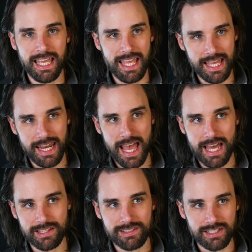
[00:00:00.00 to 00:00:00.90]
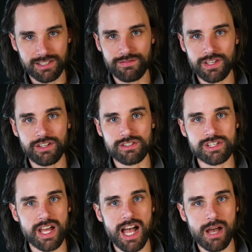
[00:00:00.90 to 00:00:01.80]
and had a six figure
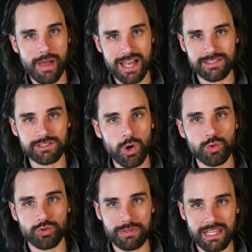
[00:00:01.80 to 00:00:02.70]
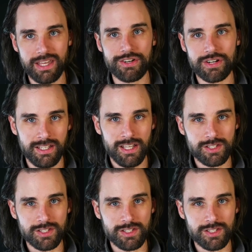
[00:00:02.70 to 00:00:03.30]
job as a total beginner.